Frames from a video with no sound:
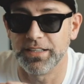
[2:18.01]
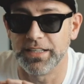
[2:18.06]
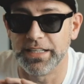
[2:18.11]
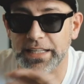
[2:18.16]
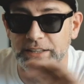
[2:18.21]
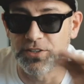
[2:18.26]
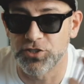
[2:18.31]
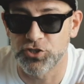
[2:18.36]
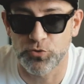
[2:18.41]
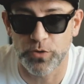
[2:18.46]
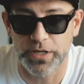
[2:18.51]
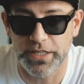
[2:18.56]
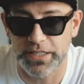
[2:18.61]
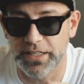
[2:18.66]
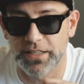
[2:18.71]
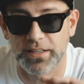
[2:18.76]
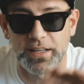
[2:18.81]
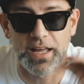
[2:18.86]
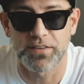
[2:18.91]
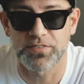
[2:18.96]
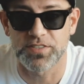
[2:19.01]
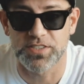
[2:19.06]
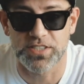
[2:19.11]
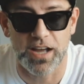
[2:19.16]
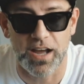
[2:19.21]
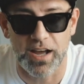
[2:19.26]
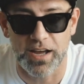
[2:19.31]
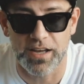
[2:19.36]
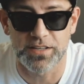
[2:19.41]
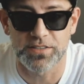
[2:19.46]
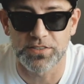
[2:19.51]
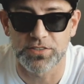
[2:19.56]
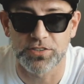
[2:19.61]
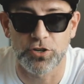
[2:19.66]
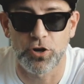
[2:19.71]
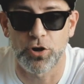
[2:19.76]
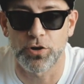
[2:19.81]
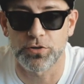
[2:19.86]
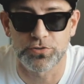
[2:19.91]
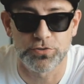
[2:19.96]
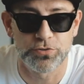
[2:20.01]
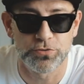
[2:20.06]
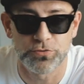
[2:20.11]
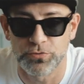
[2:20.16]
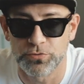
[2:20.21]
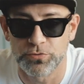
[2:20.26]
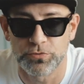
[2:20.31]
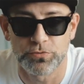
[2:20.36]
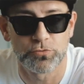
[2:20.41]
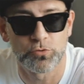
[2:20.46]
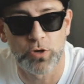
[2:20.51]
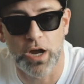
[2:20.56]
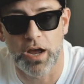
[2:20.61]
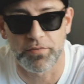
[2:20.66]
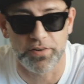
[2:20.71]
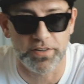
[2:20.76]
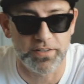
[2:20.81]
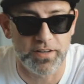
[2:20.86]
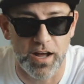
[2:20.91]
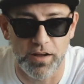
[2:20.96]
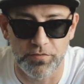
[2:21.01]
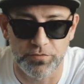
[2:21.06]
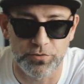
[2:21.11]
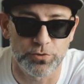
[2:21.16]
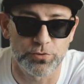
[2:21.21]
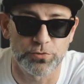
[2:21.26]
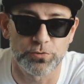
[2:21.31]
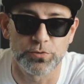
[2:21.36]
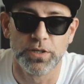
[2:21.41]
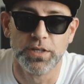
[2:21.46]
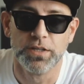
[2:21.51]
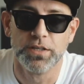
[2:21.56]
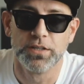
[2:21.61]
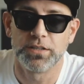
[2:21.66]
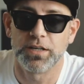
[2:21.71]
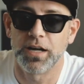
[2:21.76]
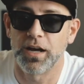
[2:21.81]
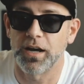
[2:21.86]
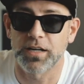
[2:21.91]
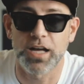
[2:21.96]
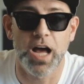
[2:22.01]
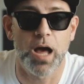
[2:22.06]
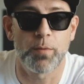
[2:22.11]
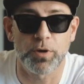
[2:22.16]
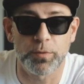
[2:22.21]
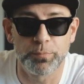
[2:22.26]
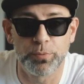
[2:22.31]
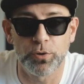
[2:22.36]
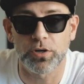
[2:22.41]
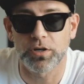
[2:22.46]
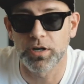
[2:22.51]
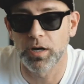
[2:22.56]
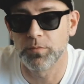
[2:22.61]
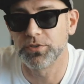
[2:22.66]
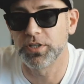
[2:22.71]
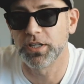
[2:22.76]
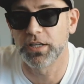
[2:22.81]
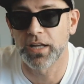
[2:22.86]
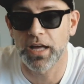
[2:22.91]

illustrated life-size cartoon, graphic novel, comic book come to